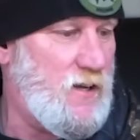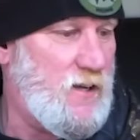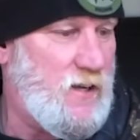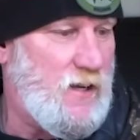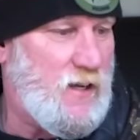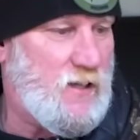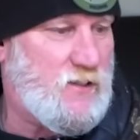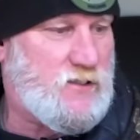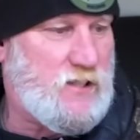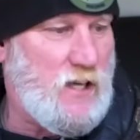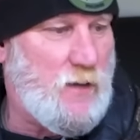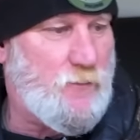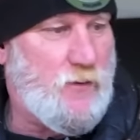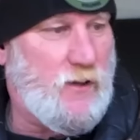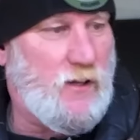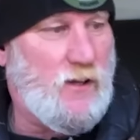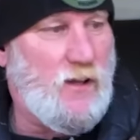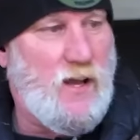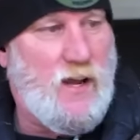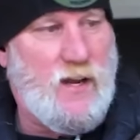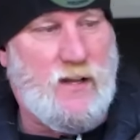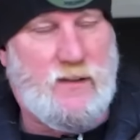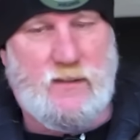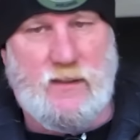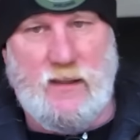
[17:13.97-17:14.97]
and something
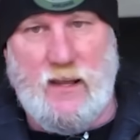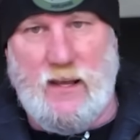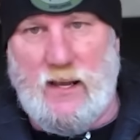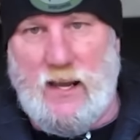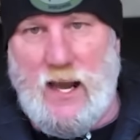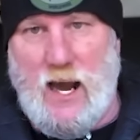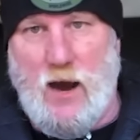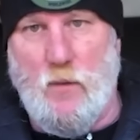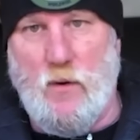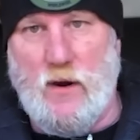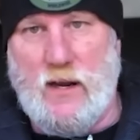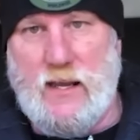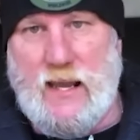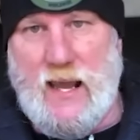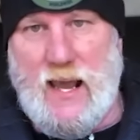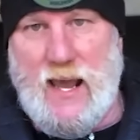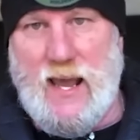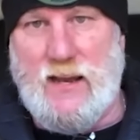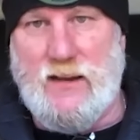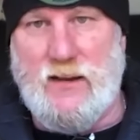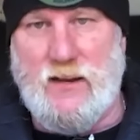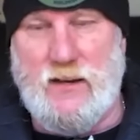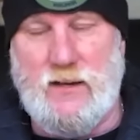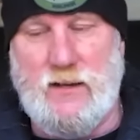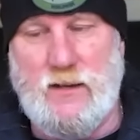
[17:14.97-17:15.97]
like the Agawa
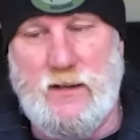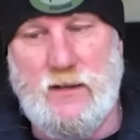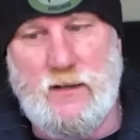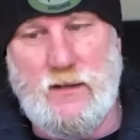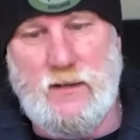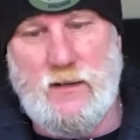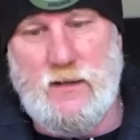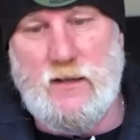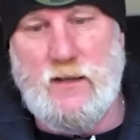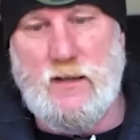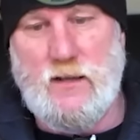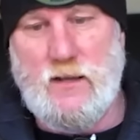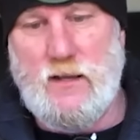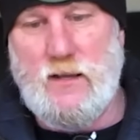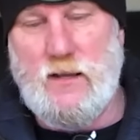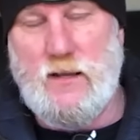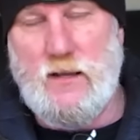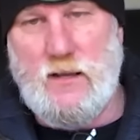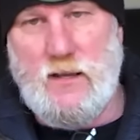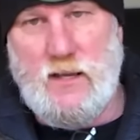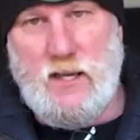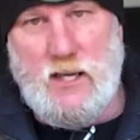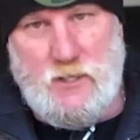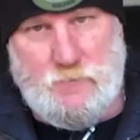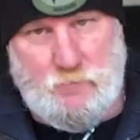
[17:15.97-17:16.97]
Canyon
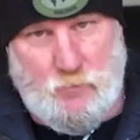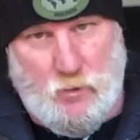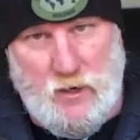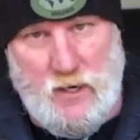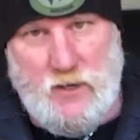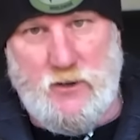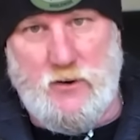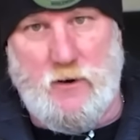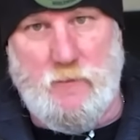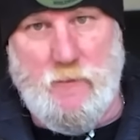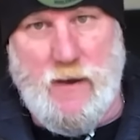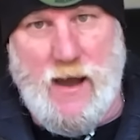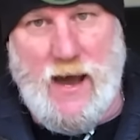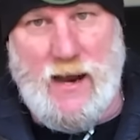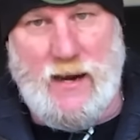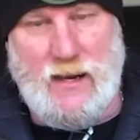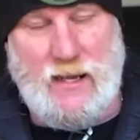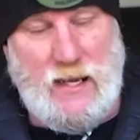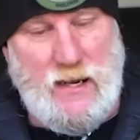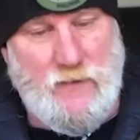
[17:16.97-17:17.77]
is pretty dramatic.